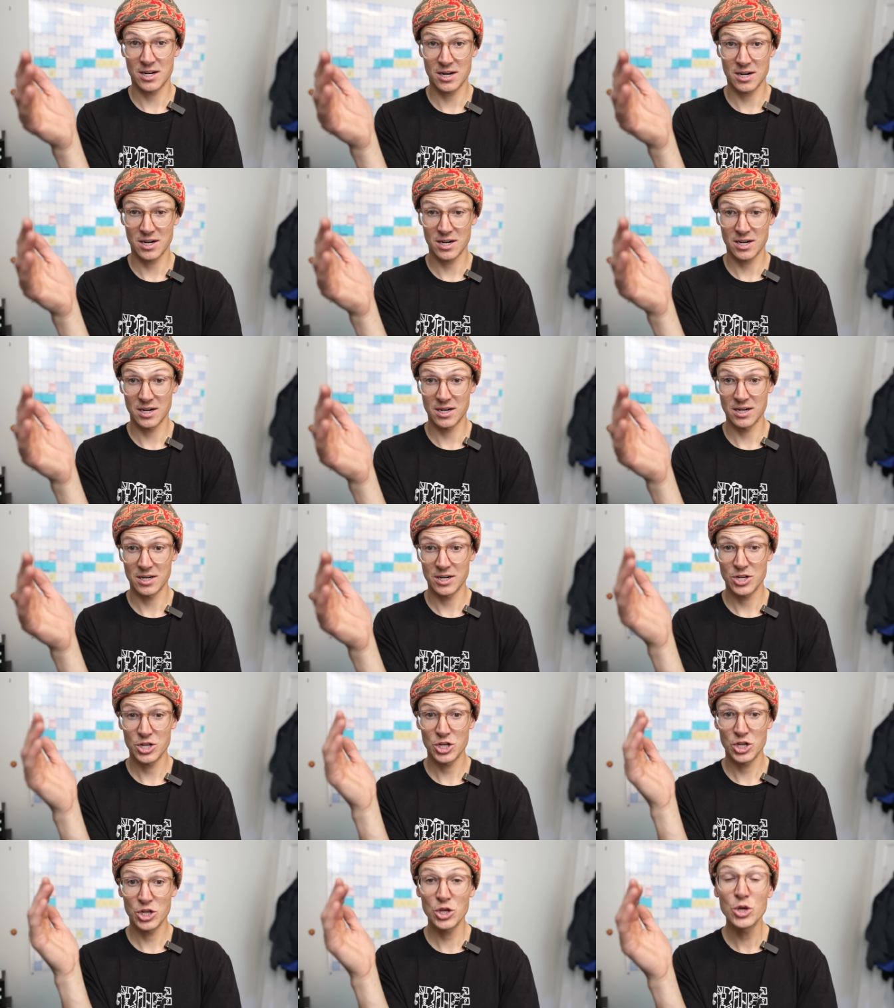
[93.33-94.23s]

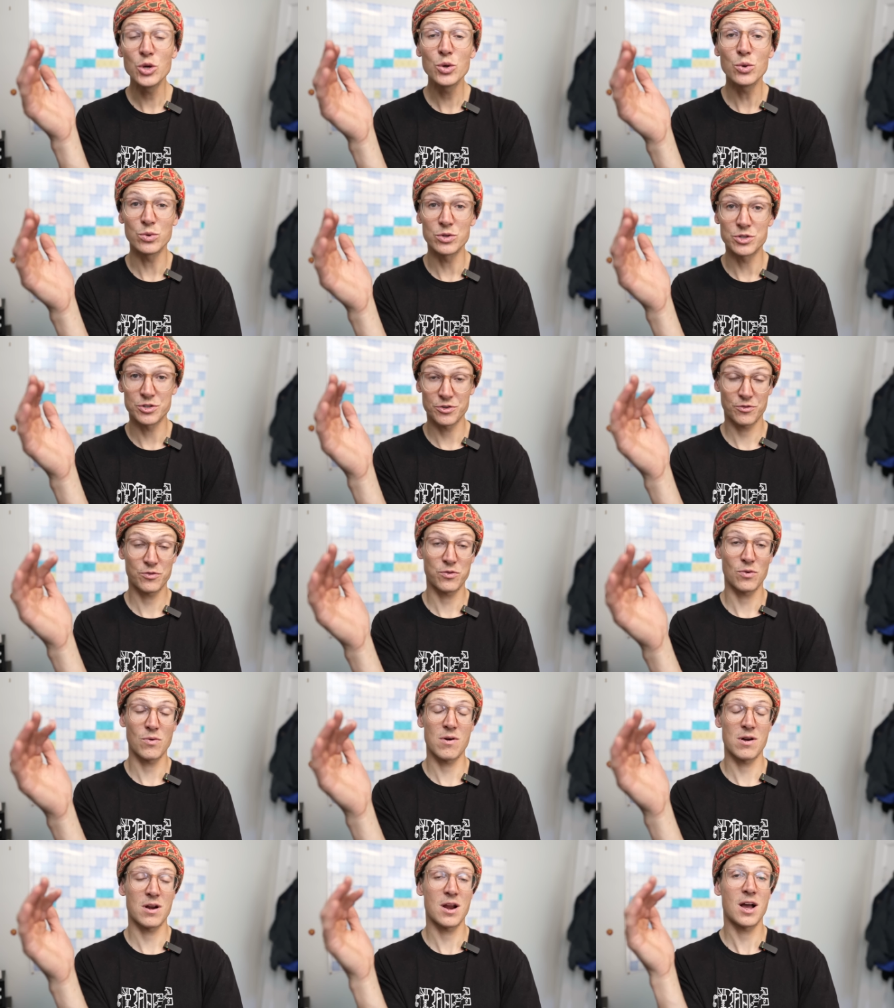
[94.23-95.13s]
are huge
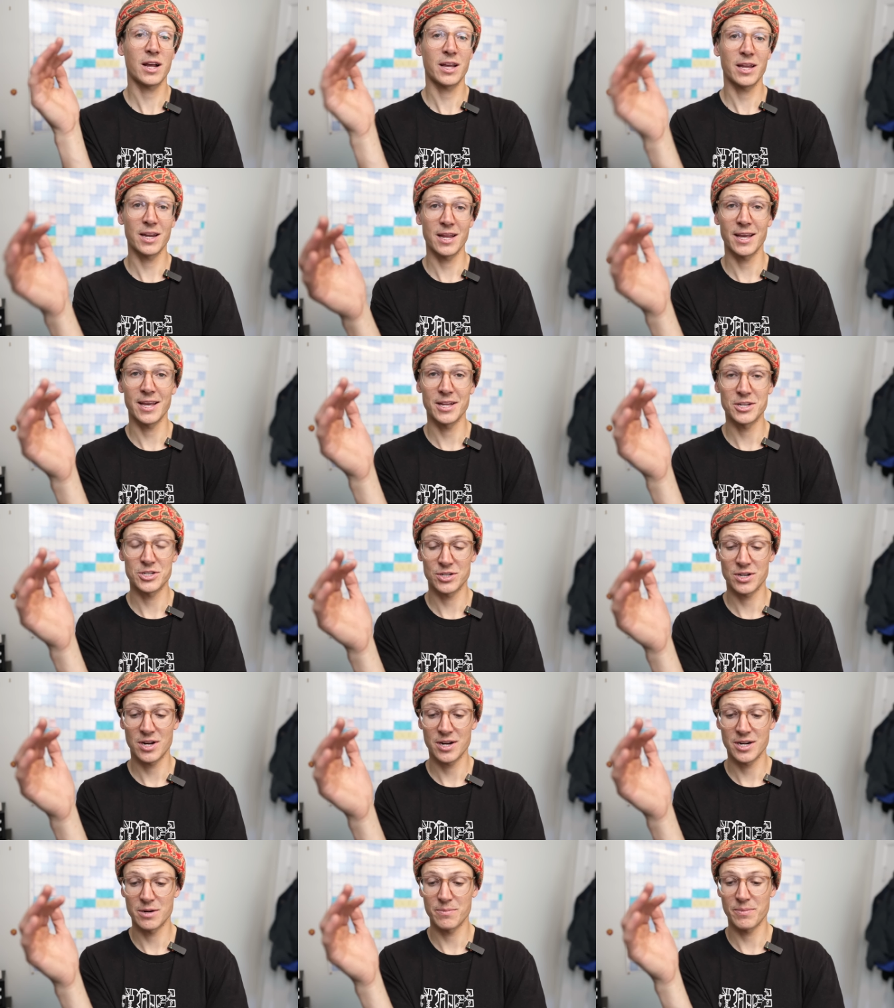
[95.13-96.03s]
for not getting
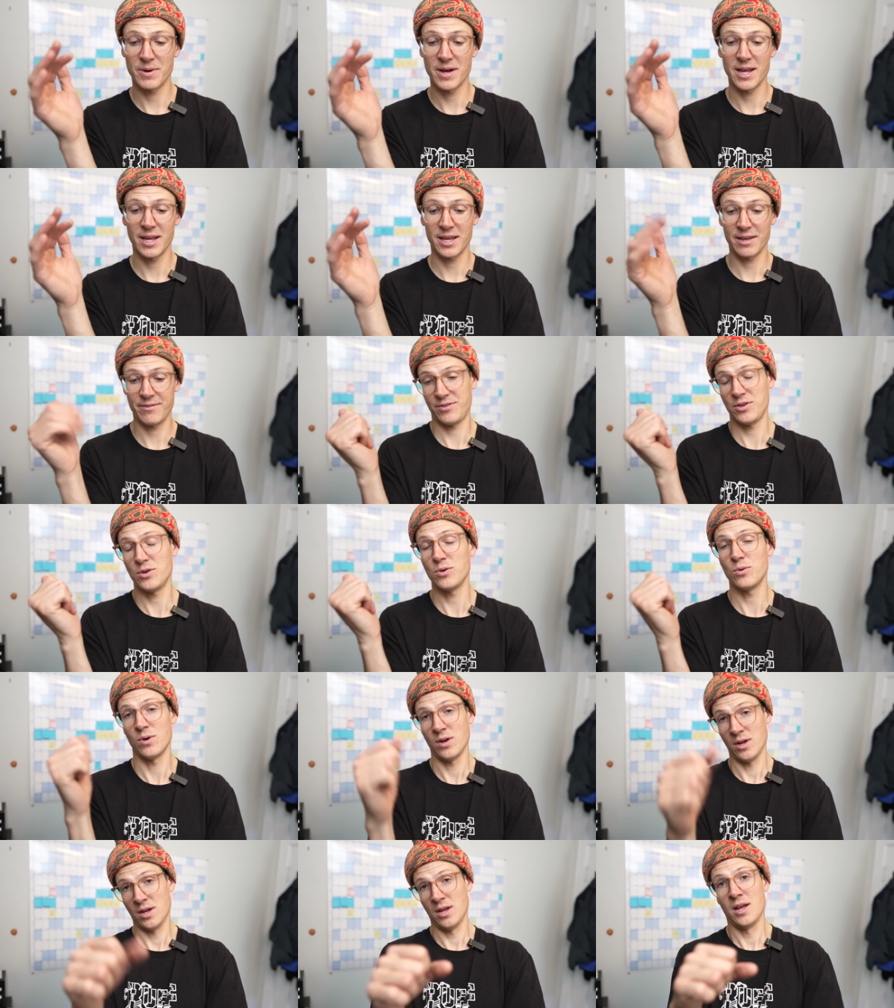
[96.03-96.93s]
injured on your bike. If
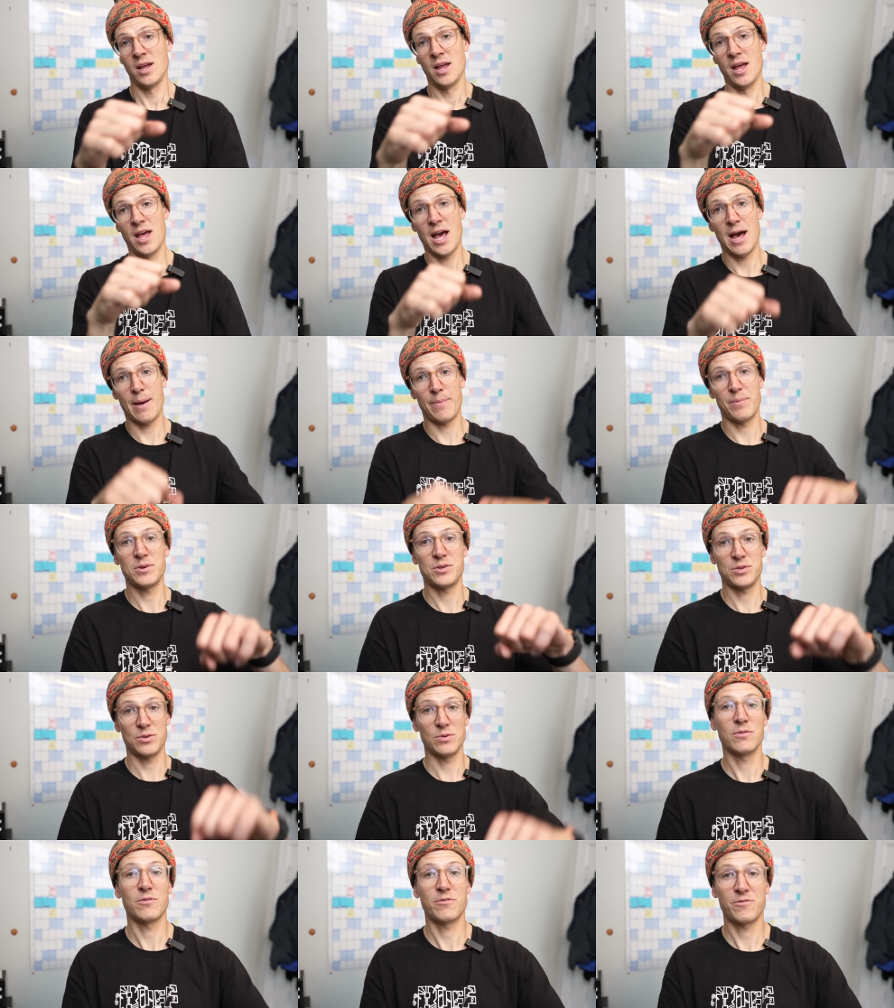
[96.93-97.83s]
you happen
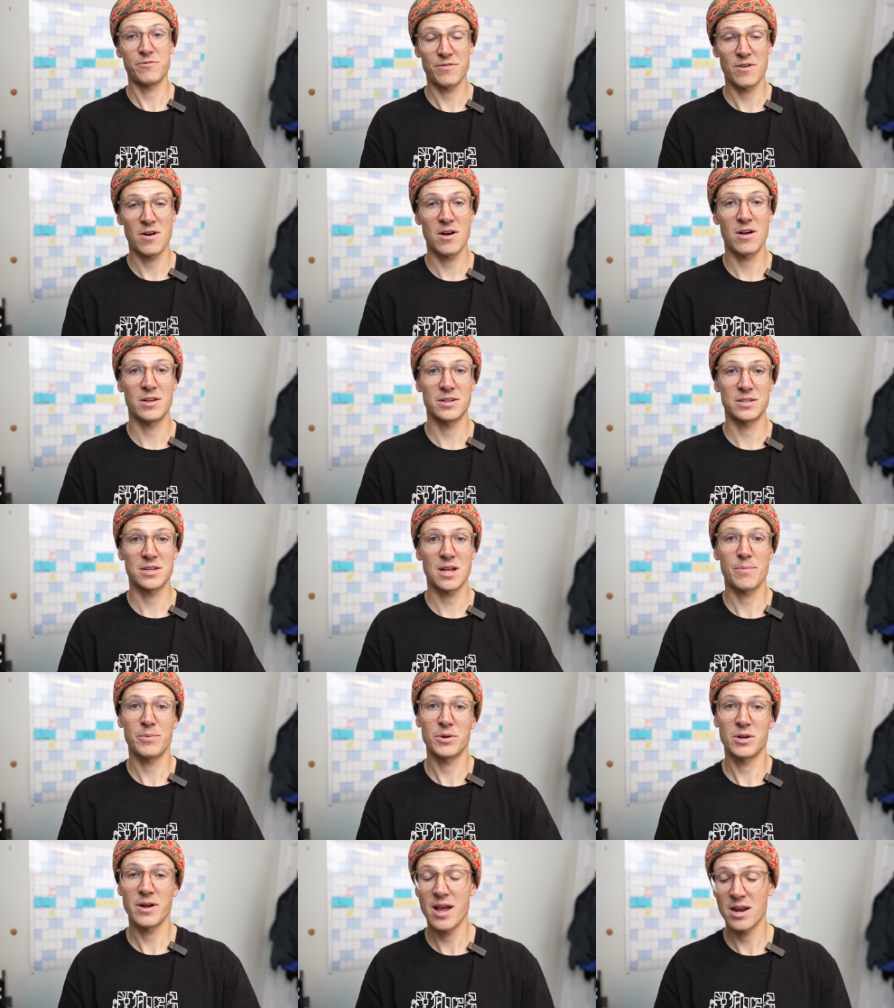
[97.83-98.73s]
to fall on
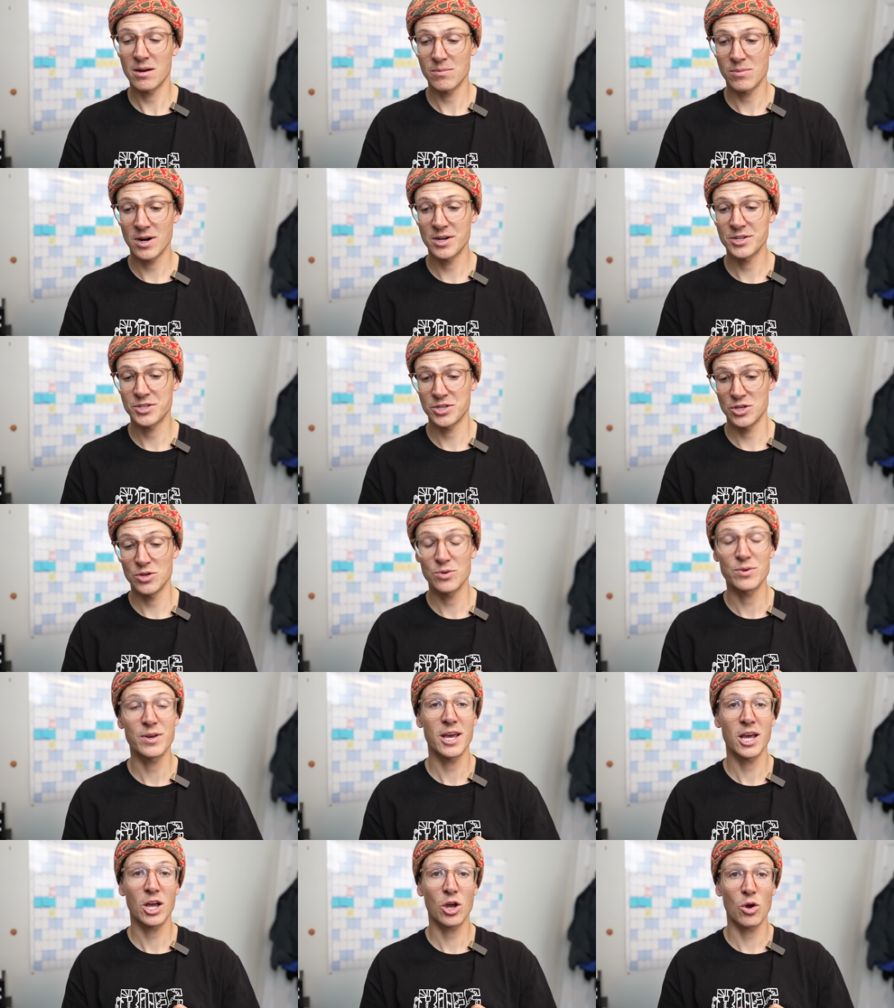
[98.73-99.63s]
top of your handlebars, you
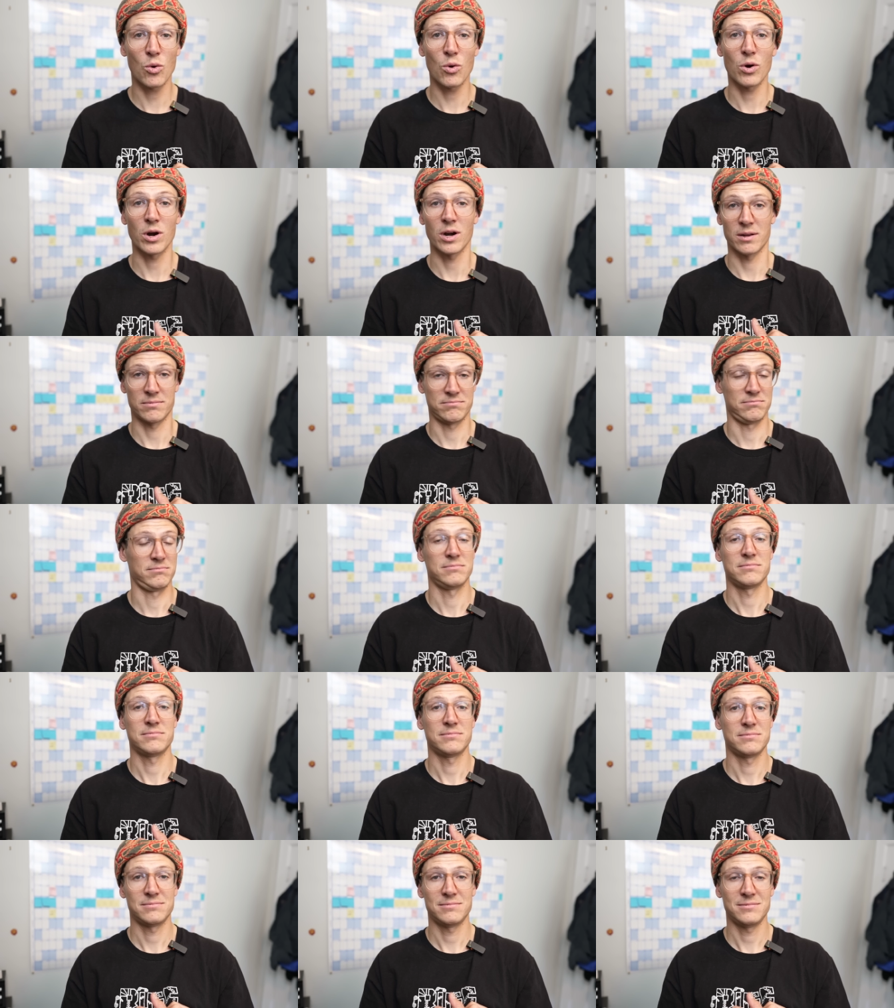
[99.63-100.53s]
can get cored.
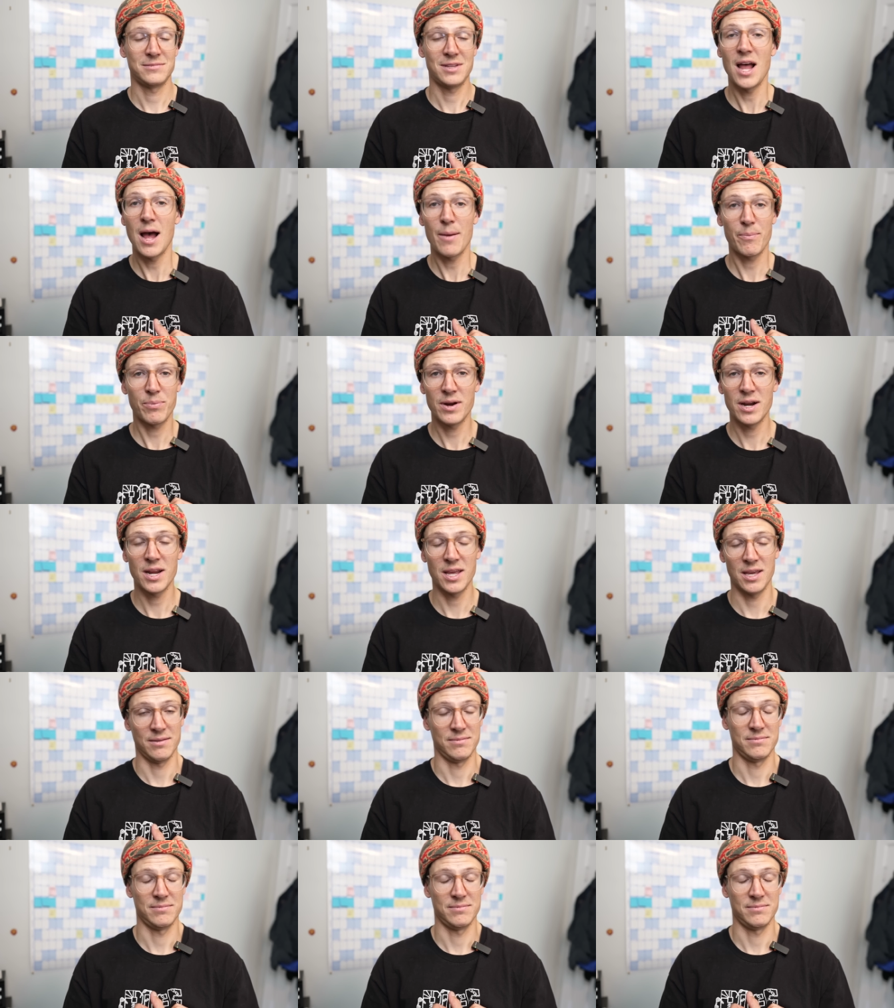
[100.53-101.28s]
Not pretty.